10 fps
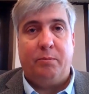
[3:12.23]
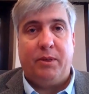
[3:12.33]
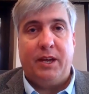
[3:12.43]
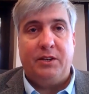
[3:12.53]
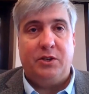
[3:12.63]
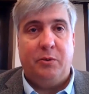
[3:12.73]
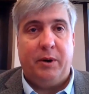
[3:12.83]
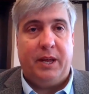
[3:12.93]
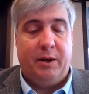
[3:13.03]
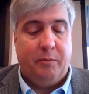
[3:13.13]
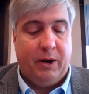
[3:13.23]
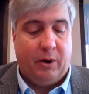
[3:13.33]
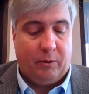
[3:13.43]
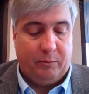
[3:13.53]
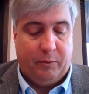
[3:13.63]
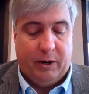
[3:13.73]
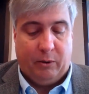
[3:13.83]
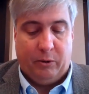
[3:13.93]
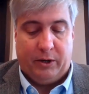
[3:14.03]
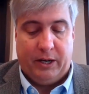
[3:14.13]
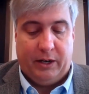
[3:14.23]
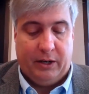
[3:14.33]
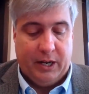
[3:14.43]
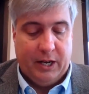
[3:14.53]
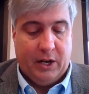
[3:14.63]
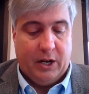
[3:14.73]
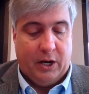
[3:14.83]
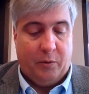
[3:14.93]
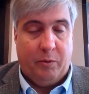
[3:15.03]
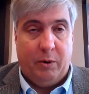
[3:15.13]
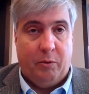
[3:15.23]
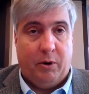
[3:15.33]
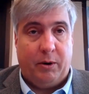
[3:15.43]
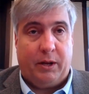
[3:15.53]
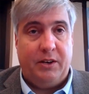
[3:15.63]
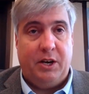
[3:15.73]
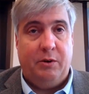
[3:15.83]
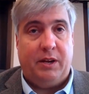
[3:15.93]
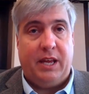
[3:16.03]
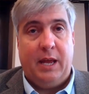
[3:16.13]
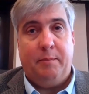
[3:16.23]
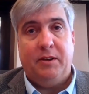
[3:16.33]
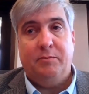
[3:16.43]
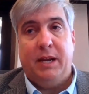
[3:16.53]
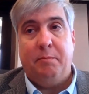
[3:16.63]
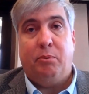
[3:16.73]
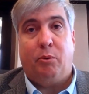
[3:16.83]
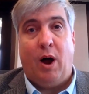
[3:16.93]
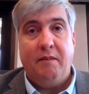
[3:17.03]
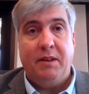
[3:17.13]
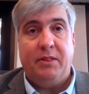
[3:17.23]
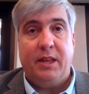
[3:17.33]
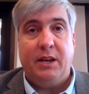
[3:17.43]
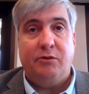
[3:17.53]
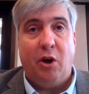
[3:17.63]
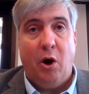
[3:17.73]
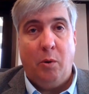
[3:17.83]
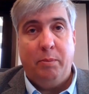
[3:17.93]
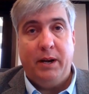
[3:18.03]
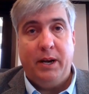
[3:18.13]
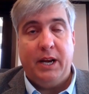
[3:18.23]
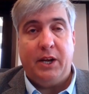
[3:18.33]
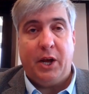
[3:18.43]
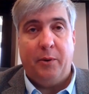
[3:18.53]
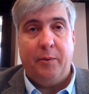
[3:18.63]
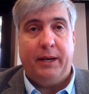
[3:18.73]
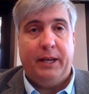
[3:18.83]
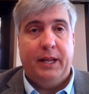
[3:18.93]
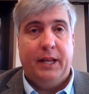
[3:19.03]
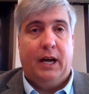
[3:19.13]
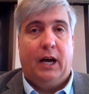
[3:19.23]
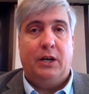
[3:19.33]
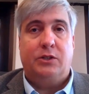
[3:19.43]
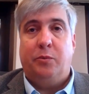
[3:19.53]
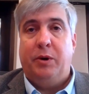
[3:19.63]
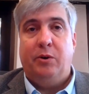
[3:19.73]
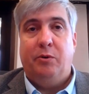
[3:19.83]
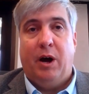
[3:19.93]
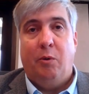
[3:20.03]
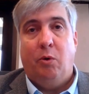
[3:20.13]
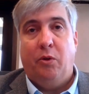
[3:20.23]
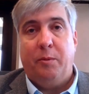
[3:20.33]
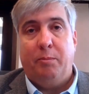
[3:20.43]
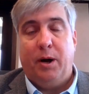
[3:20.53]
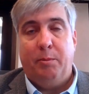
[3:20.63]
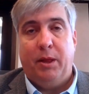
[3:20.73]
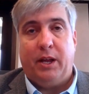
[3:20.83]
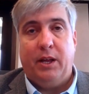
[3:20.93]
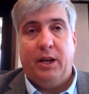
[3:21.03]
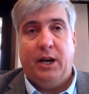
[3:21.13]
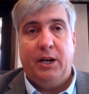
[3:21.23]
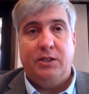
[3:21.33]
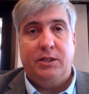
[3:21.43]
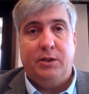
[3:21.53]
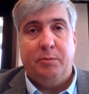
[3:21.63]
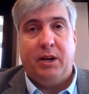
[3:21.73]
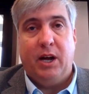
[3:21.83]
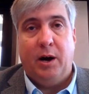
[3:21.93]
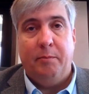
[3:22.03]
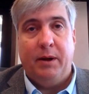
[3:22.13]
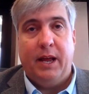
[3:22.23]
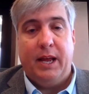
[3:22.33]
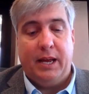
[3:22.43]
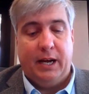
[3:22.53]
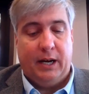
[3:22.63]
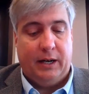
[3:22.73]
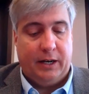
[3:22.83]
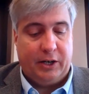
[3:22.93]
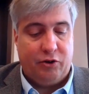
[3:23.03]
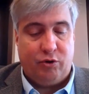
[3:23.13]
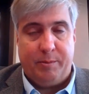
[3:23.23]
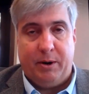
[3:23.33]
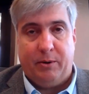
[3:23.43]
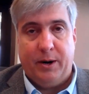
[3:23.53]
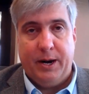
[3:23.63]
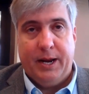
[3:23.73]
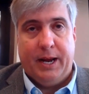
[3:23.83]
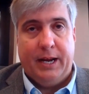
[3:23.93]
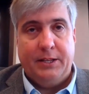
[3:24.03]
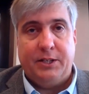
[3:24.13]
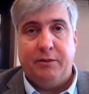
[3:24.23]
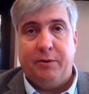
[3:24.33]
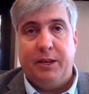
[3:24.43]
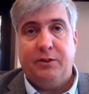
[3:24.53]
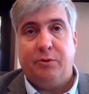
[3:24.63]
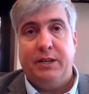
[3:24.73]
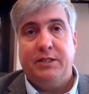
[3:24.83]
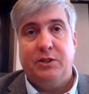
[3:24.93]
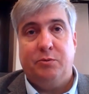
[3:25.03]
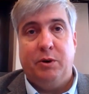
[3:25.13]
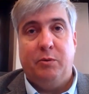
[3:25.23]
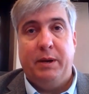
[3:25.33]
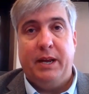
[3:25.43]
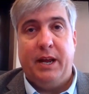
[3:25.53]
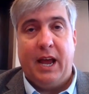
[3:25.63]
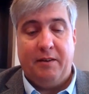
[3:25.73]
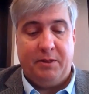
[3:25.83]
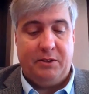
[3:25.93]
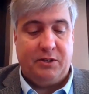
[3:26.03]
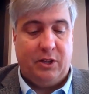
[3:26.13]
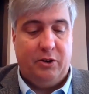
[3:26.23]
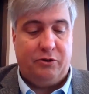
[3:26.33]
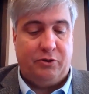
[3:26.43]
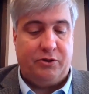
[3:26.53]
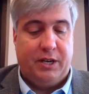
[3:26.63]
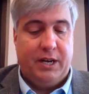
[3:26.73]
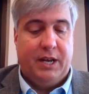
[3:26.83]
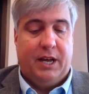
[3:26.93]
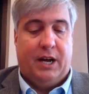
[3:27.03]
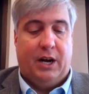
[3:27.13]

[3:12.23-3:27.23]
curb things. So again, we are looking. We want to continue to keep as many private things open and going. So we do not want the public to become a contributor. And so for these reasons, we will be having these closures.